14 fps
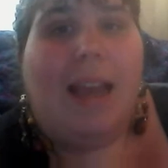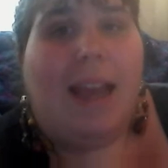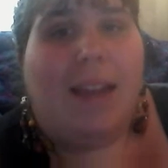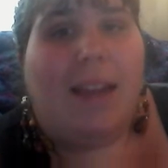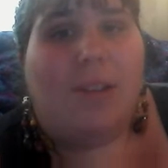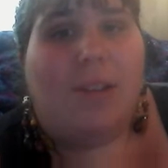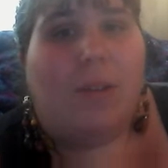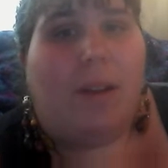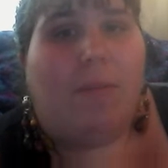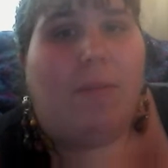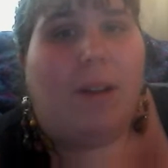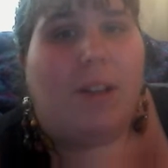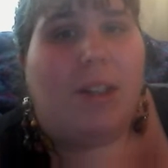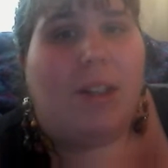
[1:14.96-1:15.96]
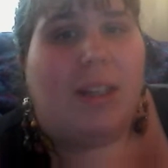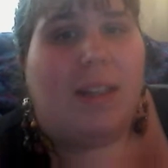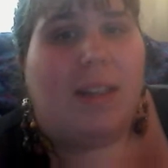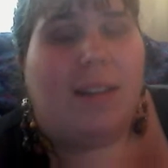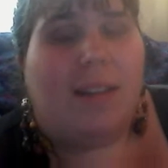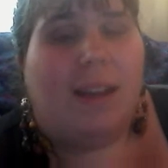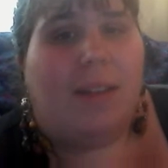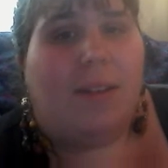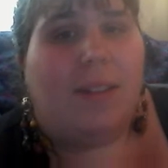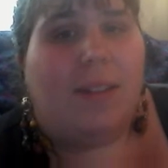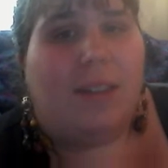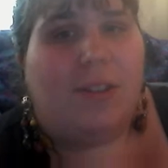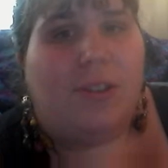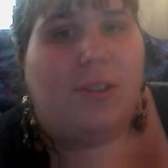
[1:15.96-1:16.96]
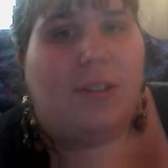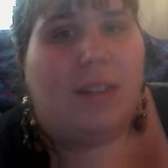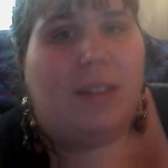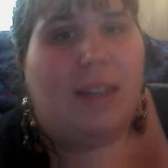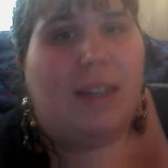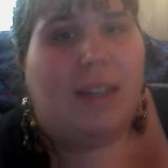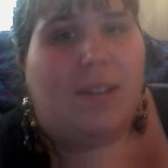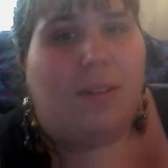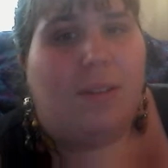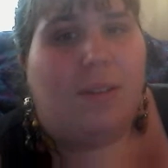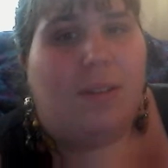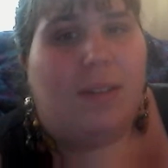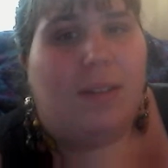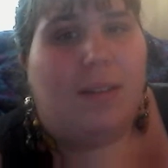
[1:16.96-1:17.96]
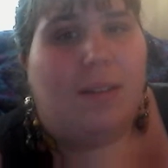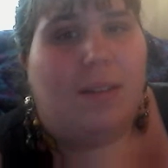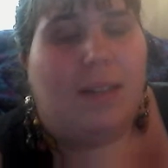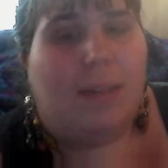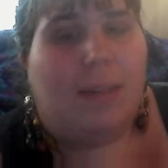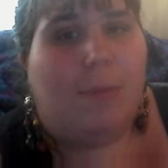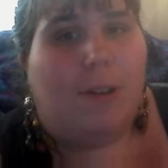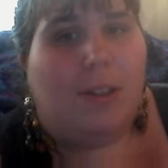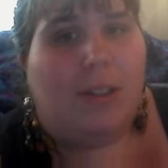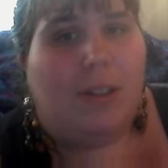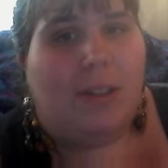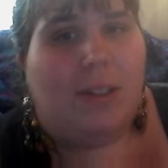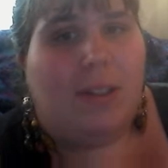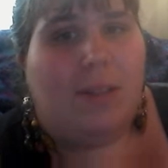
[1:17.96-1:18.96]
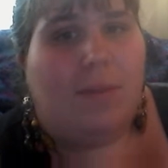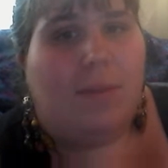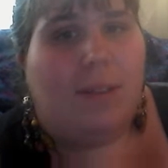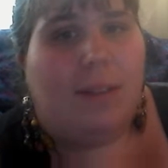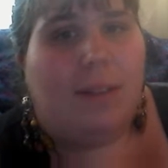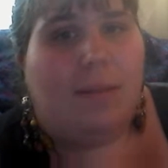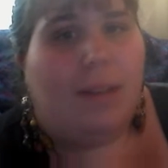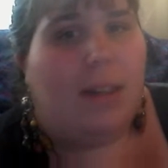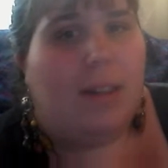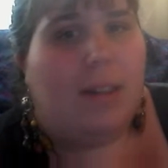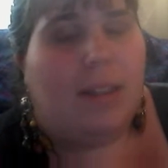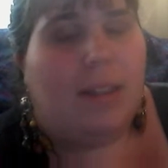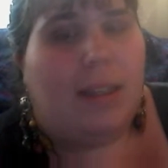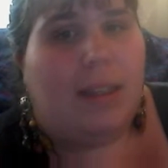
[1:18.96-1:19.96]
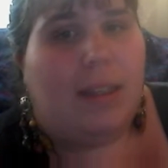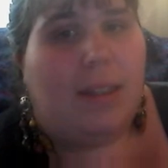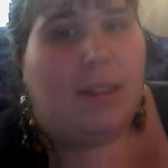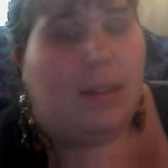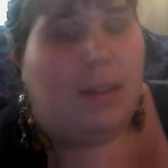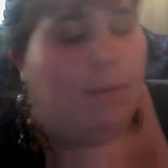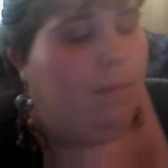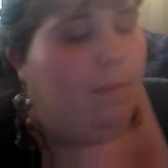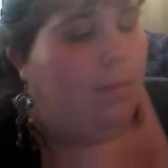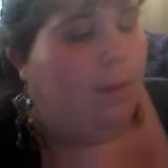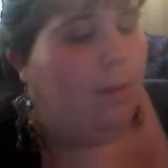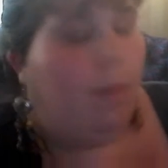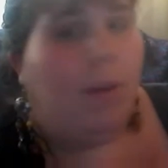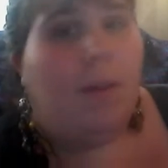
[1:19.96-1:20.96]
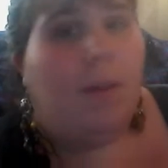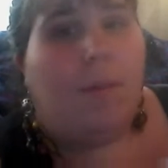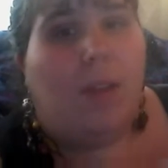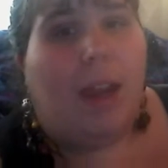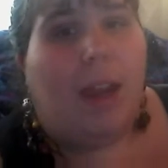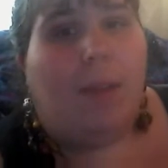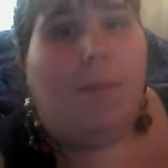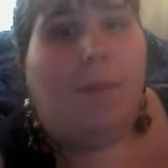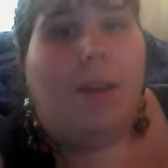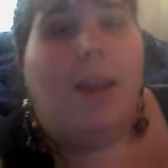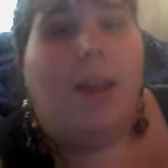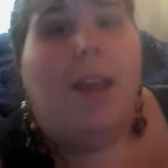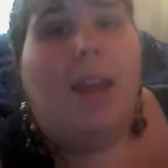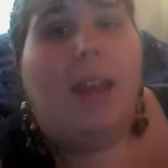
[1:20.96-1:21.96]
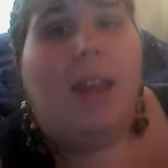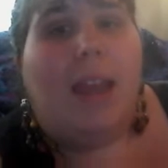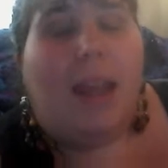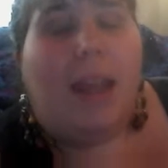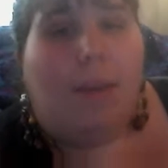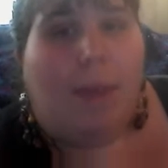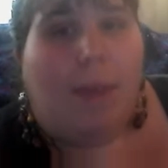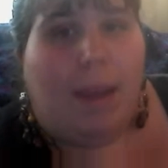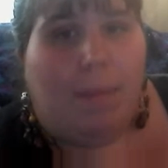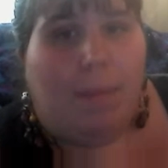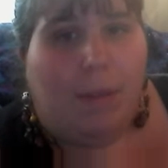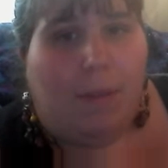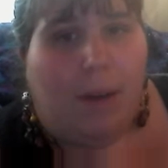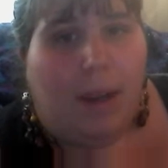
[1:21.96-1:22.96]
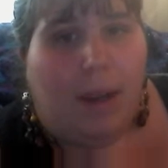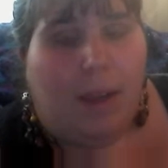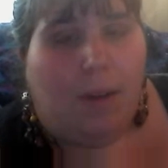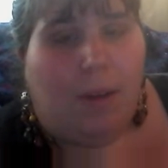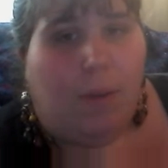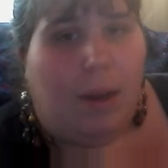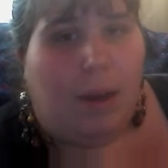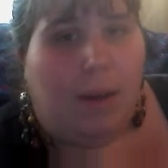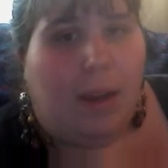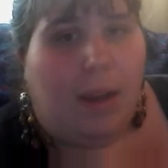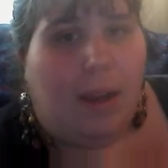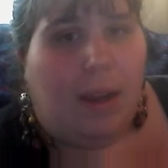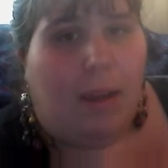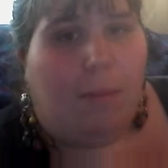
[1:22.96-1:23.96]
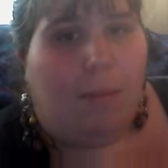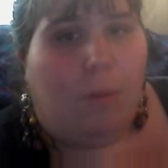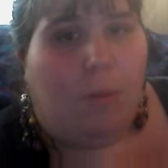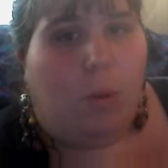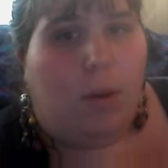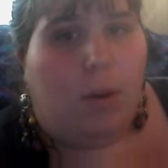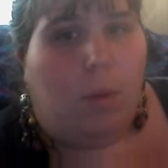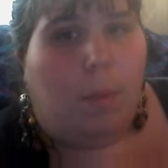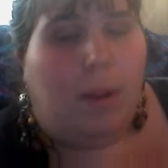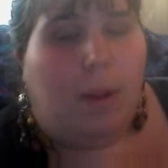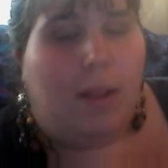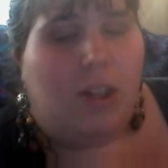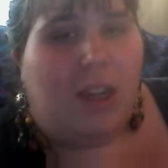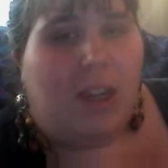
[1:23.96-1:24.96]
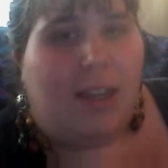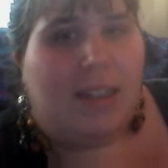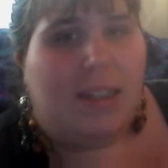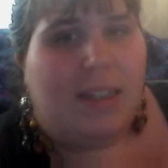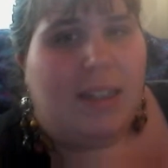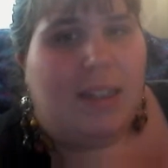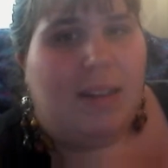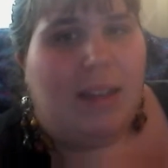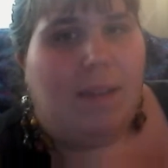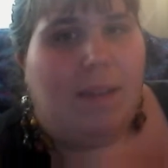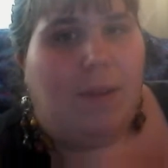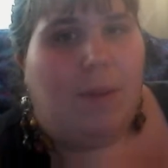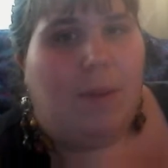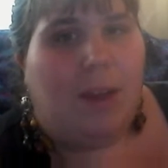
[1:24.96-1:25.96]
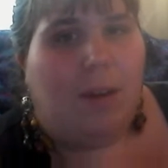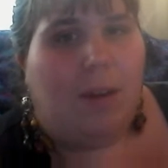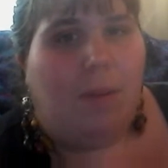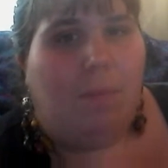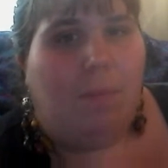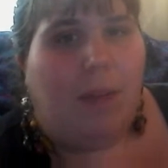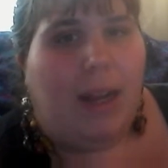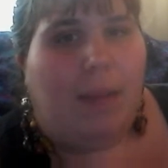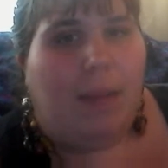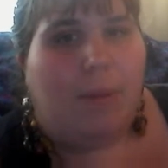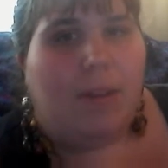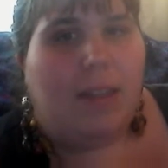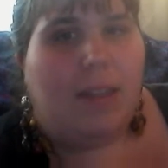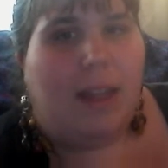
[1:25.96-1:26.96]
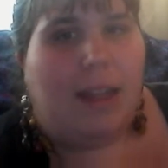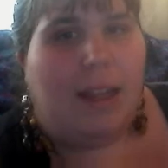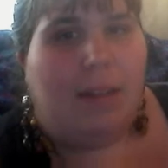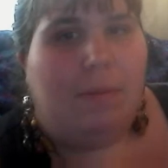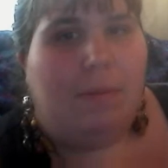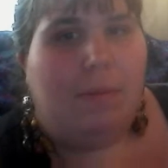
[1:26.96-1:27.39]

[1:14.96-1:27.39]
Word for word: I enjoy watching other stitchers answer the same questions too, and I just think it's wonderful. Anyway, before I get going, I'm going to apologize. You can hear my neighbors yelling.